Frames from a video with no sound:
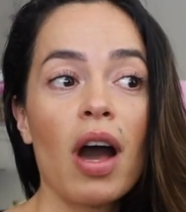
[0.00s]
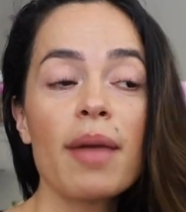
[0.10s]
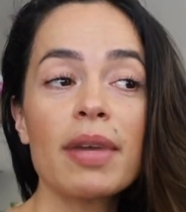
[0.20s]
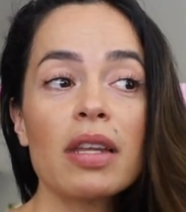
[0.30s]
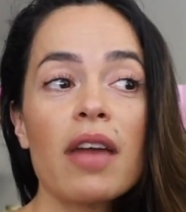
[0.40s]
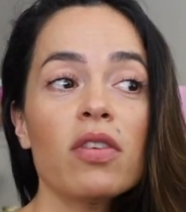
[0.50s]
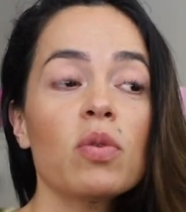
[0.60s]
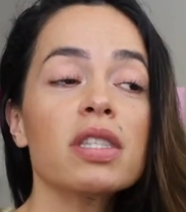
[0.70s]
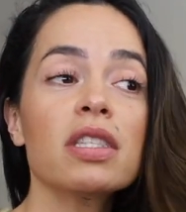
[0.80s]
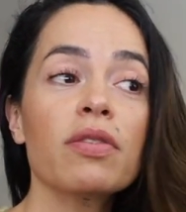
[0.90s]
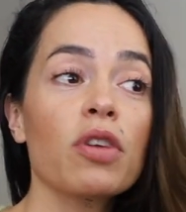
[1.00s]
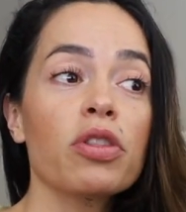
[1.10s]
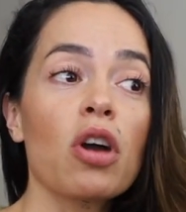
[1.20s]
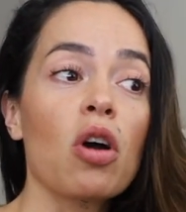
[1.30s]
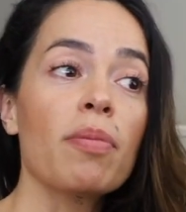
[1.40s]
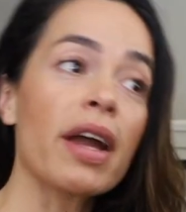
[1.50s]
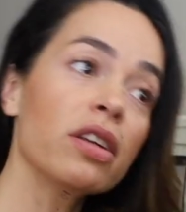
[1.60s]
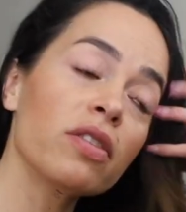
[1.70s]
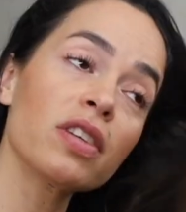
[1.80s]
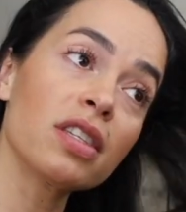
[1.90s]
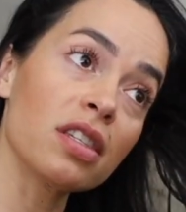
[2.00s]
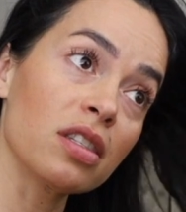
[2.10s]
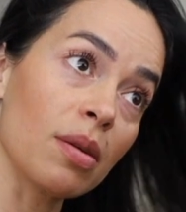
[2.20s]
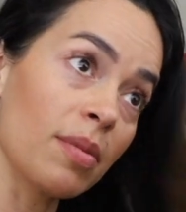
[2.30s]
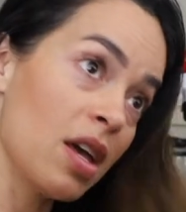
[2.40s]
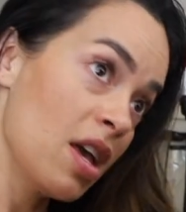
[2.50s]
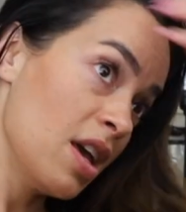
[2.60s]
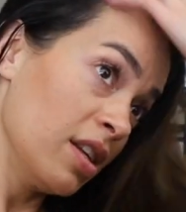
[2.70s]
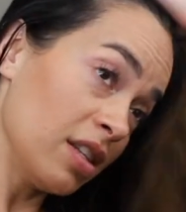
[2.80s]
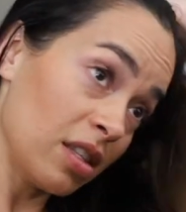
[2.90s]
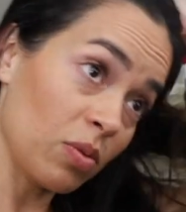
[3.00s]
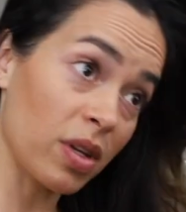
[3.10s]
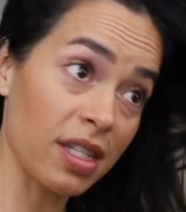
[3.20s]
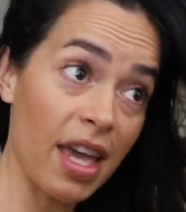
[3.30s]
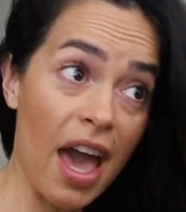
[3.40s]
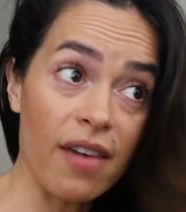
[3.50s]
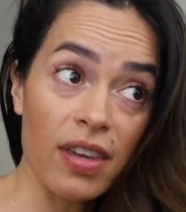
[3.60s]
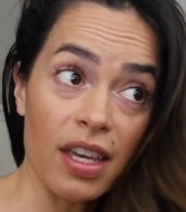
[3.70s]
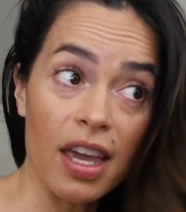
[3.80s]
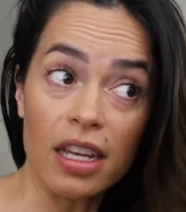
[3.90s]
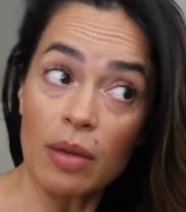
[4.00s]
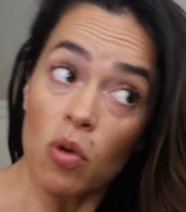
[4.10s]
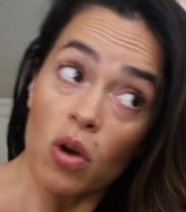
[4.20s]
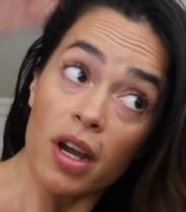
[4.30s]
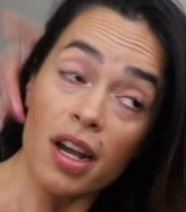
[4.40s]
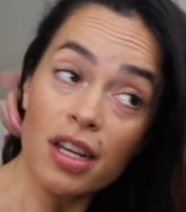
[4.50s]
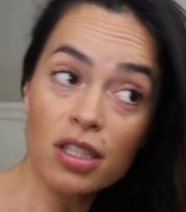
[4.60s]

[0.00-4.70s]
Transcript: I mean, everyone's different though. My nervous system just wasn't having it anymore.